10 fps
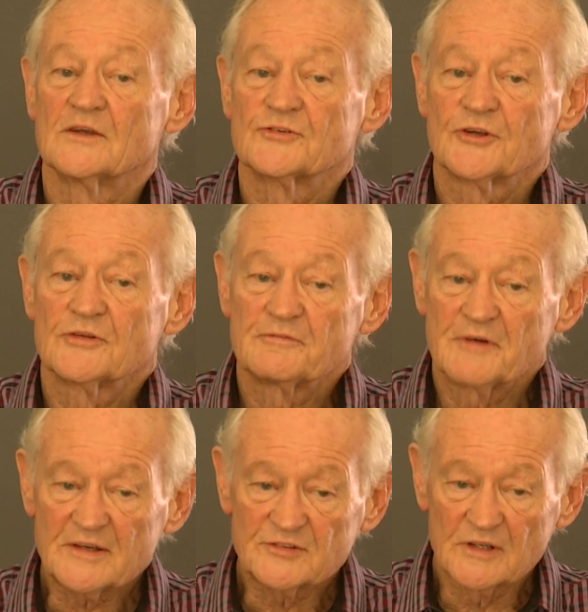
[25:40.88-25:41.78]
So the
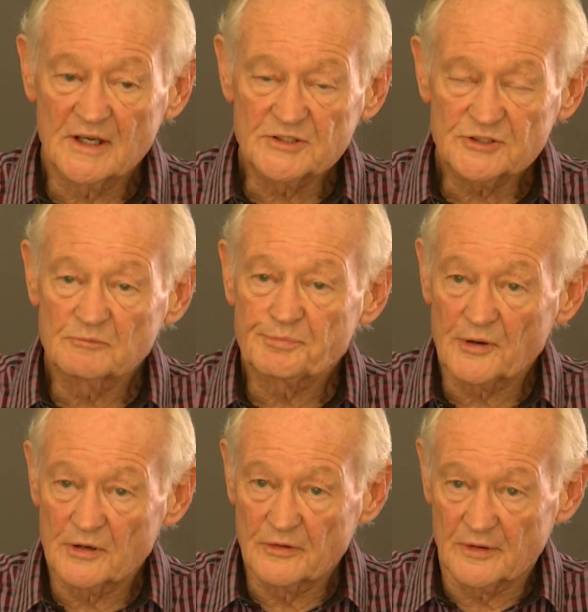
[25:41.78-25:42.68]
vaccination
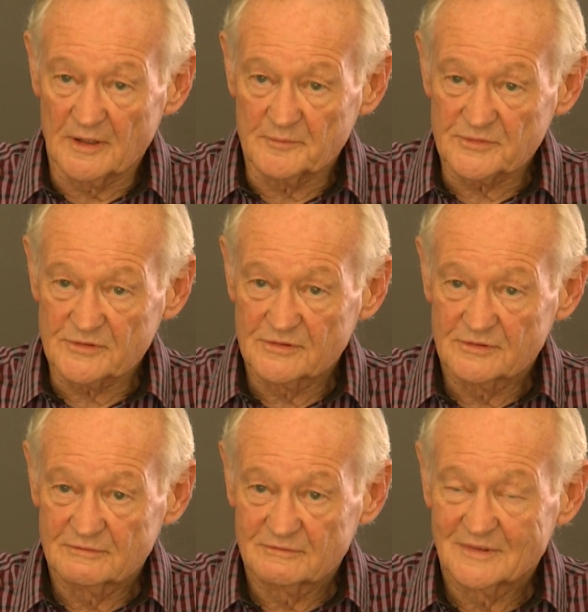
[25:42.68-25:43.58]
programs
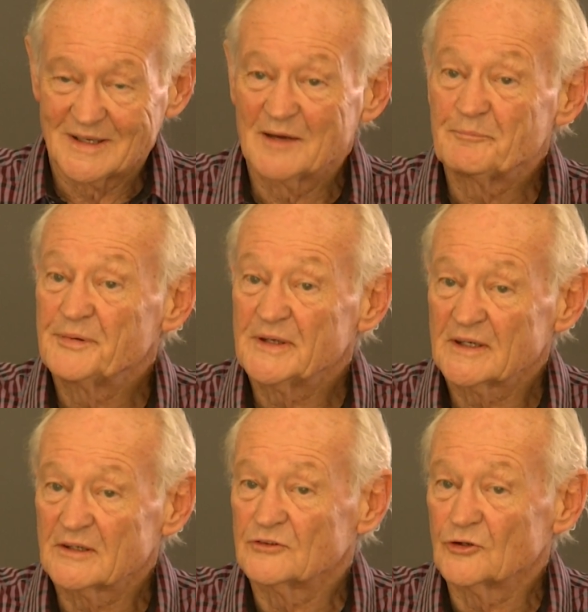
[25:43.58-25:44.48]

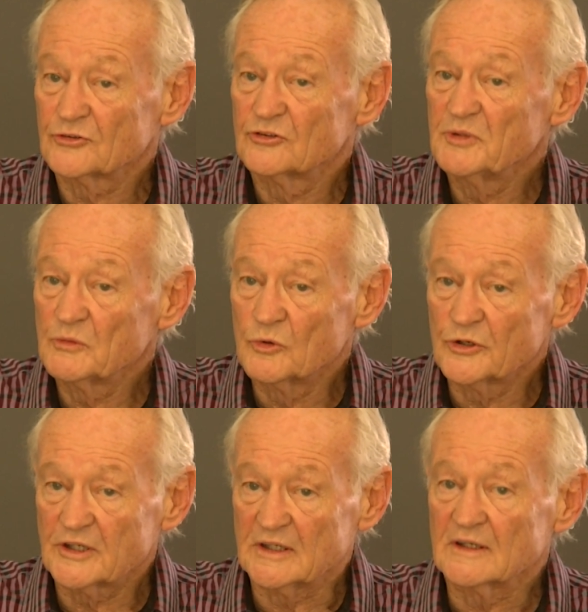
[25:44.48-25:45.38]
appear not to be
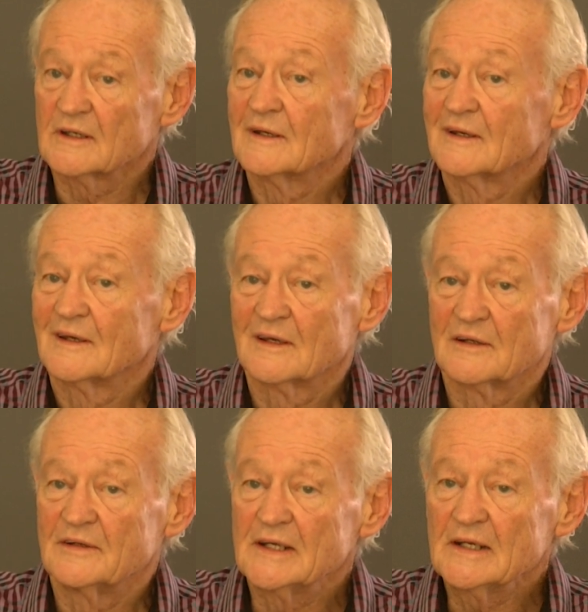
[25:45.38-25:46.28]
working
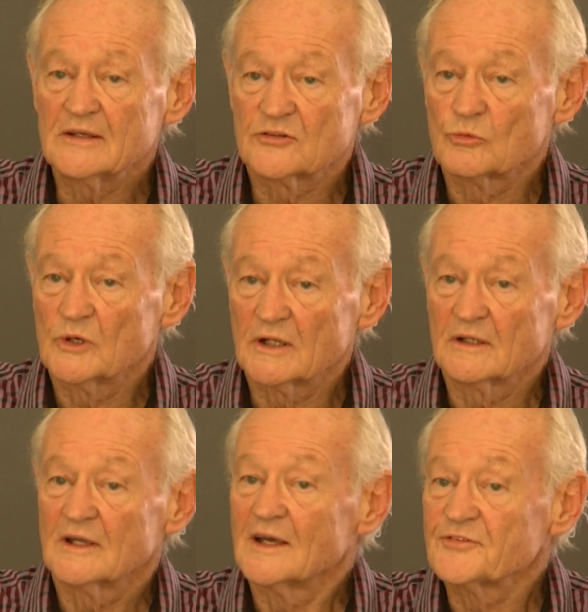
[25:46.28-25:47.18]
nearly as
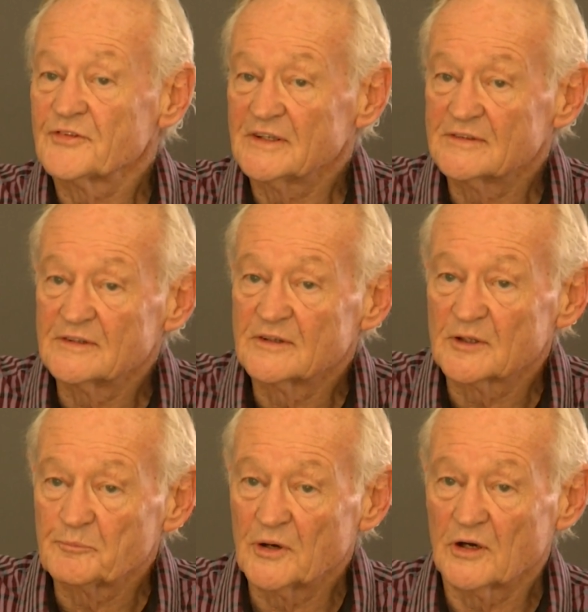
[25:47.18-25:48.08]
well as they did in the
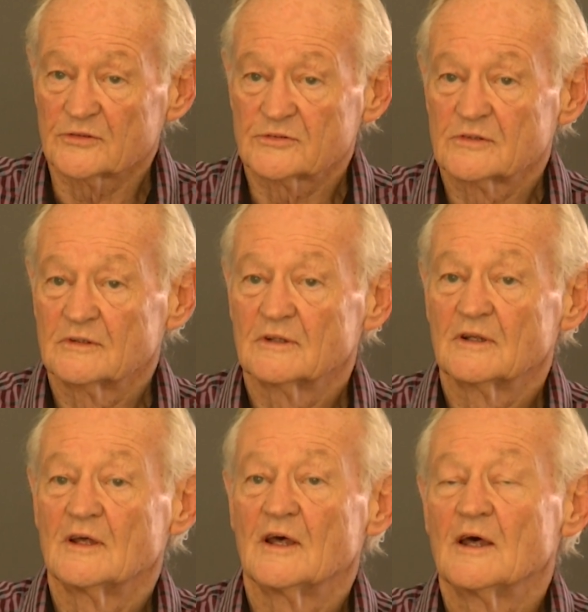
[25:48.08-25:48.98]
past.
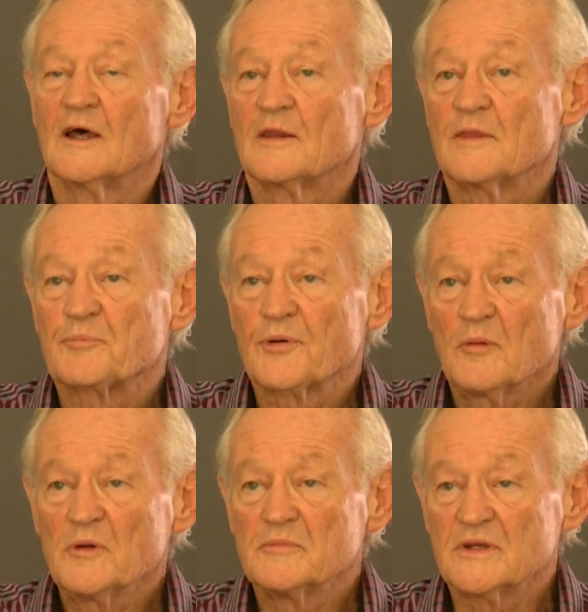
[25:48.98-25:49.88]
The
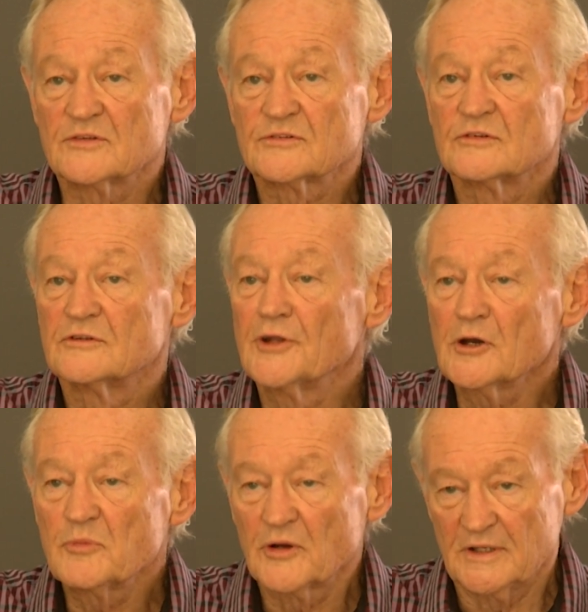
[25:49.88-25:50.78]
problem is
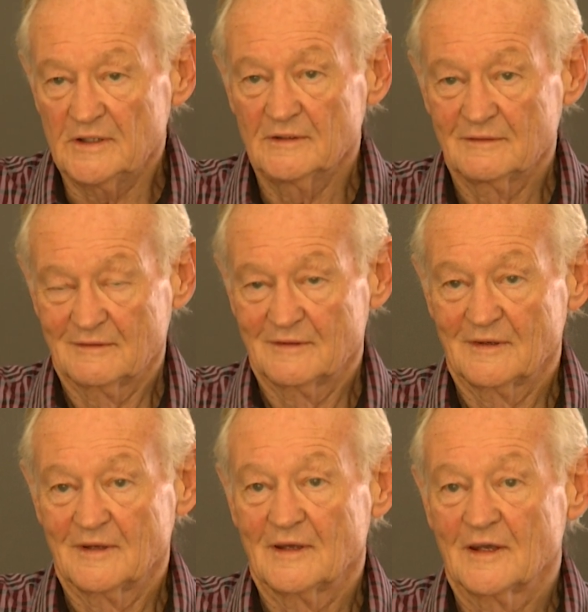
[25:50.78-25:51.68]
nobody
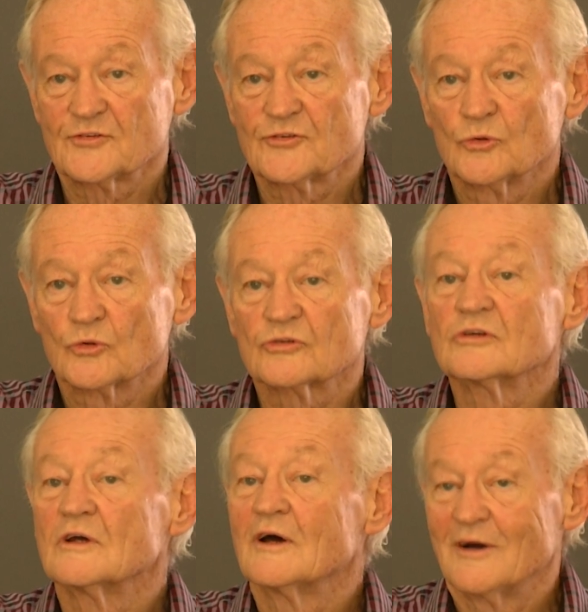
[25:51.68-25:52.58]
has thought
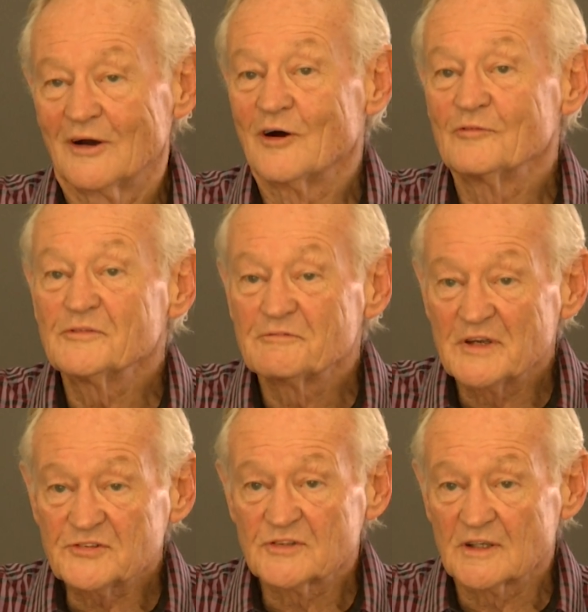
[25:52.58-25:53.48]
of
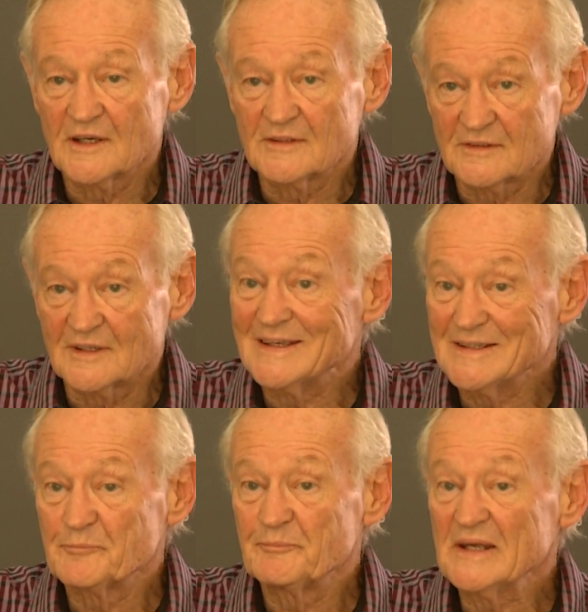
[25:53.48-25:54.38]
investigating
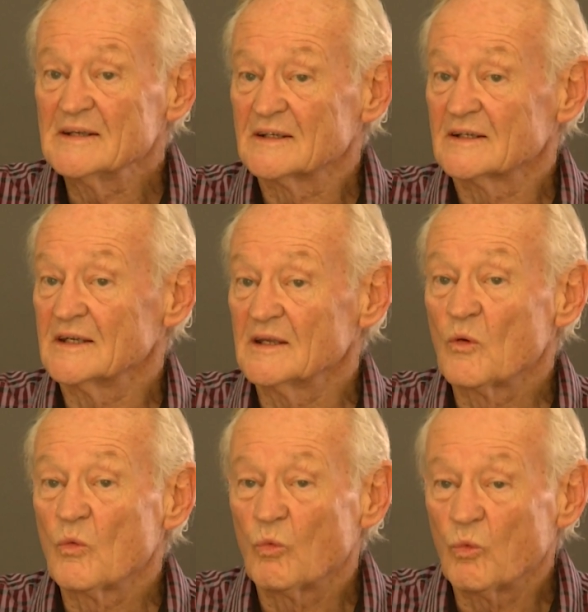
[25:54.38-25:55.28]
independently
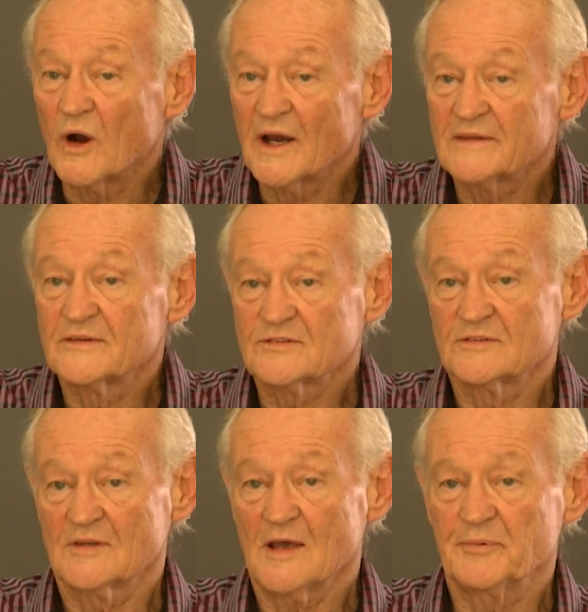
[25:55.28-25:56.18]
why this
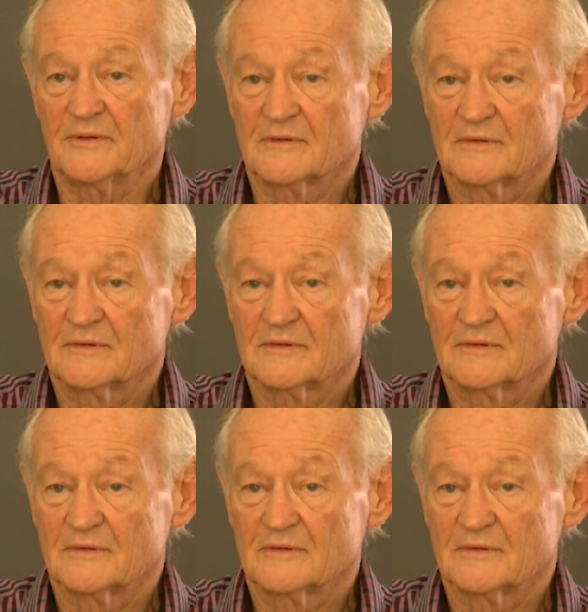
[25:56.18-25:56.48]
has happened.